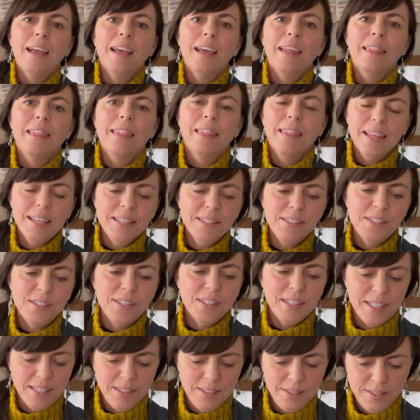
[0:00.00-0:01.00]
This
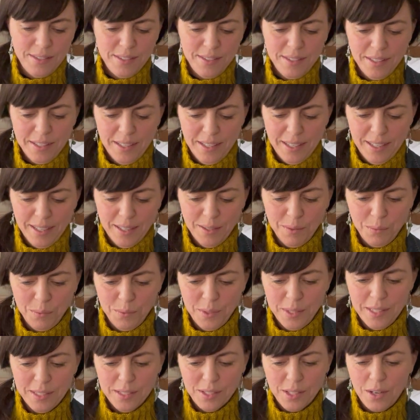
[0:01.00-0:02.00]
is
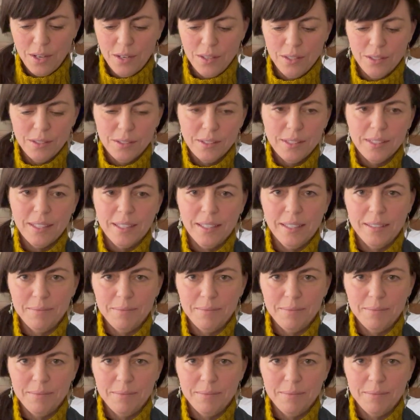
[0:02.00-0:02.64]
what is called